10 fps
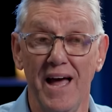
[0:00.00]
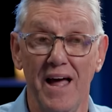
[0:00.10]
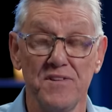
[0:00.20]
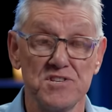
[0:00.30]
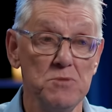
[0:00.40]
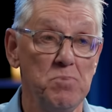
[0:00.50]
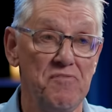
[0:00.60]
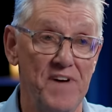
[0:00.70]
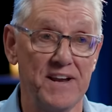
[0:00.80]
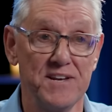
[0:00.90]
And the simple
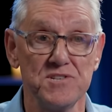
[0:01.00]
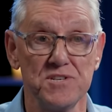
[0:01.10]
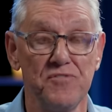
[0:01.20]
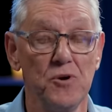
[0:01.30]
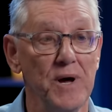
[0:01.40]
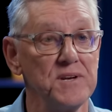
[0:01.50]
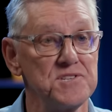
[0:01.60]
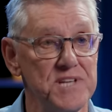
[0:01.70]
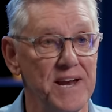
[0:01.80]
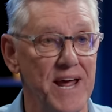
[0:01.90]
fact is, if you
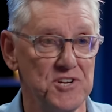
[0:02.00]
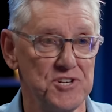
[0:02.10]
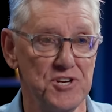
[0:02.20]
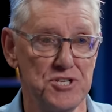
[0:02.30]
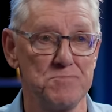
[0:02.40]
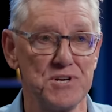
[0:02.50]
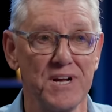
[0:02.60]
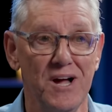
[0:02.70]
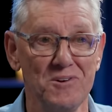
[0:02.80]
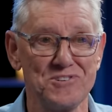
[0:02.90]
understand ancient Egyptian
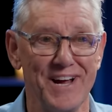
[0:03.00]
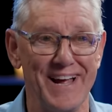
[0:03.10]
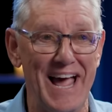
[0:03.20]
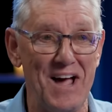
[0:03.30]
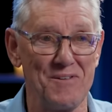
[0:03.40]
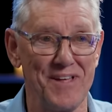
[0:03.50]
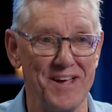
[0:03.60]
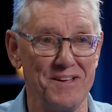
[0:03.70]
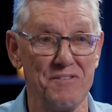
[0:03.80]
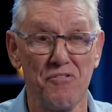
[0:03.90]
culture, how
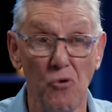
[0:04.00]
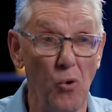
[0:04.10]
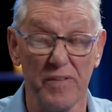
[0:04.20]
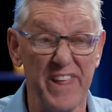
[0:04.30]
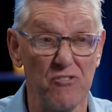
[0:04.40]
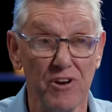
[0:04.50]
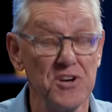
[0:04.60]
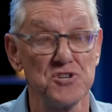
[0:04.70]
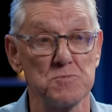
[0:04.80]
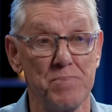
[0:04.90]
they thought, their
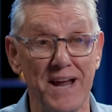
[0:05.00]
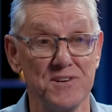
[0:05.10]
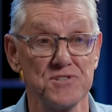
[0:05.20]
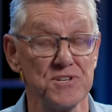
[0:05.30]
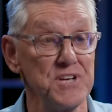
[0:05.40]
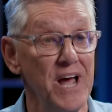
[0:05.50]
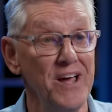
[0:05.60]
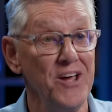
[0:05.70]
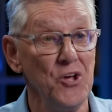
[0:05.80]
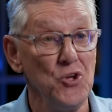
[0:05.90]
religious practices,
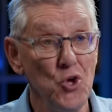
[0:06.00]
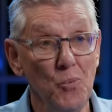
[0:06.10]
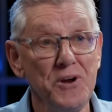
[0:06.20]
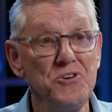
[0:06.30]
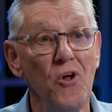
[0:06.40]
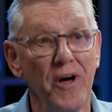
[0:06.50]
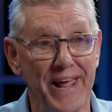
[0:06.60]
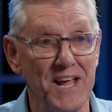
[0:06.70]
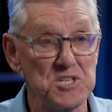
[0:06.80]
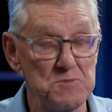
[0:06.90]
you would
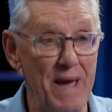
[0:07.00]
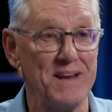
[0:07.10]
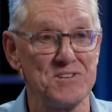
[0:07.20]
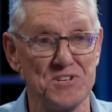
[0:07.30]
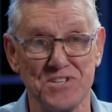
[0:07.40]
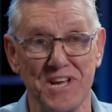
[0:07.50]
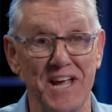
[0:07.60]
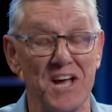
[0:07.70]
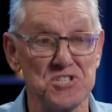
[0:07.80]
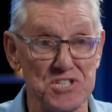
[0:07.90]
not expect to see a